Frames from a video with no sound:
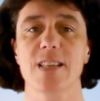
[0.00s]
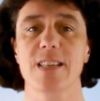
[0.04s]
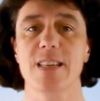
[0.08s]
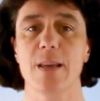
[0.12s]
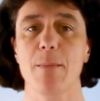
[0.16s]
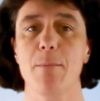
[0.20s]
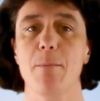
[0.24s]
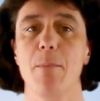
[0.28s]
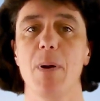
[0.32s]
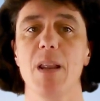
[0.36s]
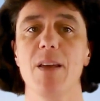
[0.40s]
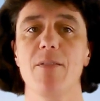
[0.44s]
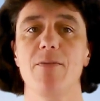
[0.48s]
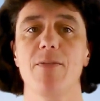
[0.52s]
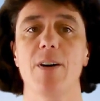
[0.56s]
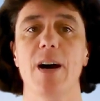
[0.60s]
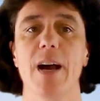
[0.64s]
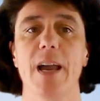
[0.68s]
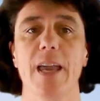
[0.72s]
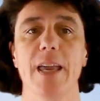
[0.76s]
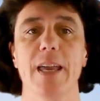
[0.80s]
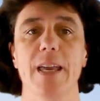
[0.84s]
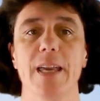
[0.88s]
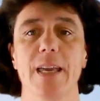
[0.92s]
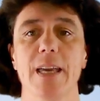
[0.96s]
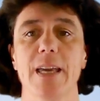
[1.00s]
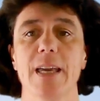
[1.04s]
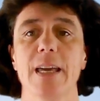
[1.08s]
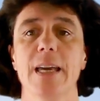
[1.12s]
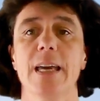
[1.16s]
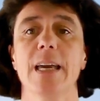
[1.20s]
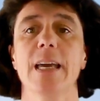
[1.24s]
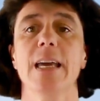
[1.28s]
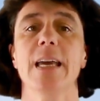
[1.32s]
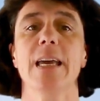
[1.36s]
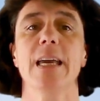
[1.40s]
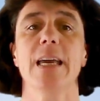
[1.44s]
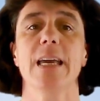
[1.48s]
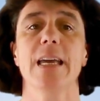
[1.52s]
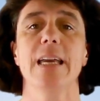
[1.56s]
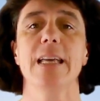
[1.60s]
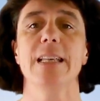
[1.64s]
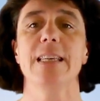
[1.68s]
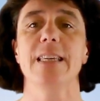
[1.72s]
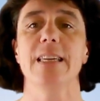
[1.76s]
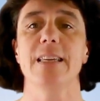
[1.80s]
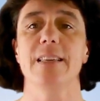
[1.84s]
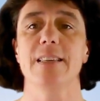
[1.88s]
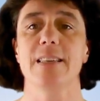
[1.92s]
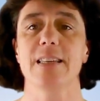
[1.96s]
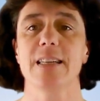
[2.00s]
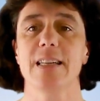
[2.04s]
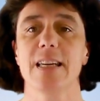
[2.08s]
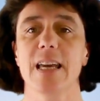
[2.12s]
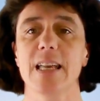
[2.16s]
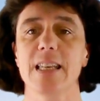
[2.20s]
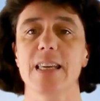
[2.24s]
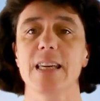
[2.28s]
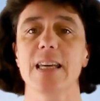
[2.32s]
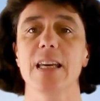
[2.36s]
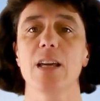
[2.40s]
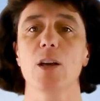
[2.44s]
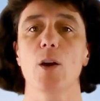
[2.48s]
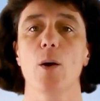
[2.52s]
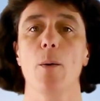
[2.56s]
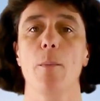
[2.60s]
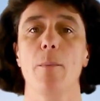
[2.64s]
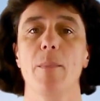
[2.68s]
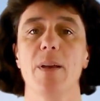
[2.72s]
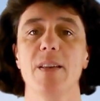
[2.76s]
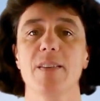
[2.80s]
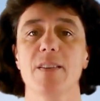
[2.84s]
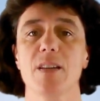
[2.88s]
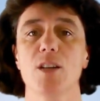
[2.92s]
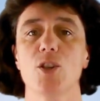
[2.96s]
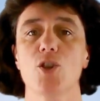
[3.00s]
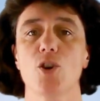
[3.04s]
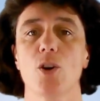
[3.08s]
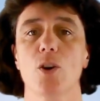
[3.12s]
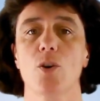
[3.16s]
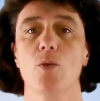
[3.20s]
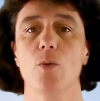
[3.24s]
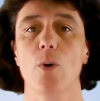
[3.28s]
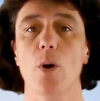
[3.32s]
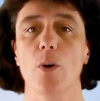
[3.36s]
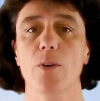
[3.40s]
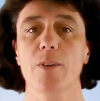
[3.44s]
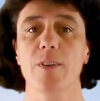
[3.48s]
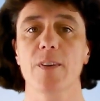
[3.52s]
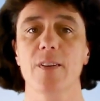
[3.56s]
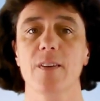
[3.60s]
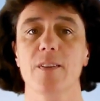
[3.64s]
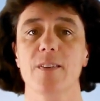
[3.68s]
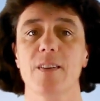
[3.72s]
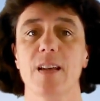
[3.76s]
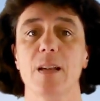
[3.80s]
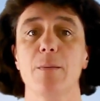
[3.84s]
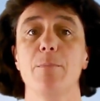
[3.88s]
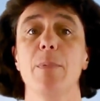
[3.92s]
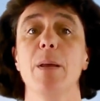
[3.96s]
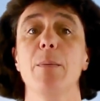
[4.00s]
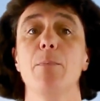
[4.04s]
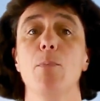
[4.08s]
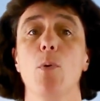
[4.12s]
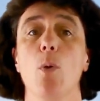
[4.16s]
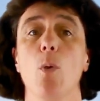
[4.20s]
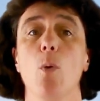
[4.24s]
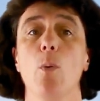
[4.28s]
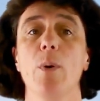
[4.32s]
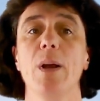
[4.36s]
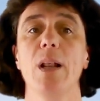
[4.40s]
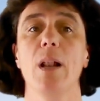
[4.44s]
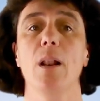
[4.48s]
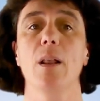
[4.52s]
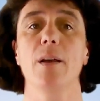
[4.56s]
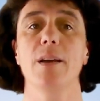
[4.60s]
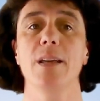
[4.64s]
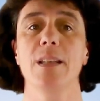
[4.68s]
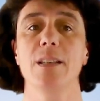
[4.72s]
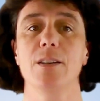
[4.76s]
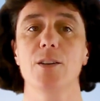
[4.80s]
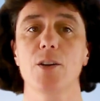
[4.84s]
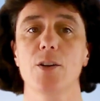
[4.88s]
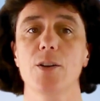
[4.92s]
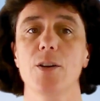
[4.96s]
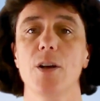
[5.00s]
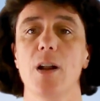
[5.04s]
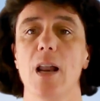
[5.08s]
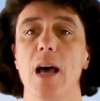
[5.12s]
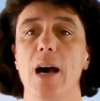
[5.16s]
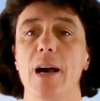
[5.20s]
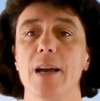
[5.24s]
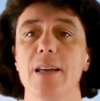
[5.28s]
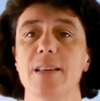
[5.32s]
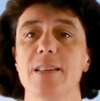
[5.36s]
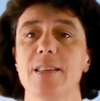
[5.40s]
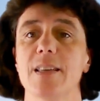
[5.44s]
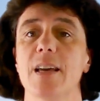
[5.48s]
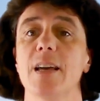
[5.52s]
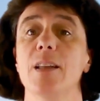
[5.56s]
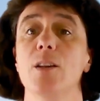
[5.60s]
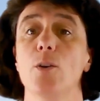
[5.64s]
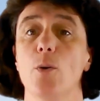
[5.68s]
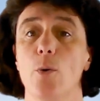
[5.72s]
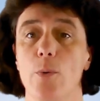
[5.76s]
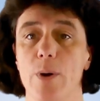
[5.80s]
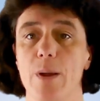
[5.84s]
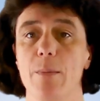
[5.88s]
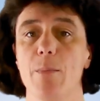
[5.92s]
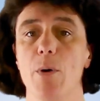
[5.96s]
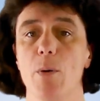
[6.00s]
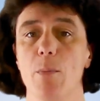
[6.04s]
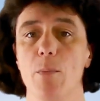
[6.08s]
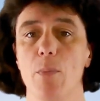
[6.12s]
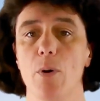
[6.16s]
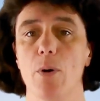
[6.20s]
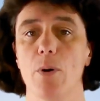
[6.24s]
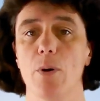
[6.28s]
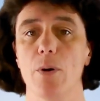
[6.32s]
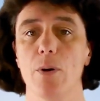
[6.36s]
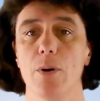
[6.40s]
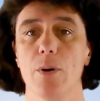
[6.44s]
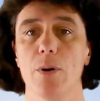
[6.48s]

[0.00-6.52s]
simplifying. It is getting a message across that people will internalize and remember.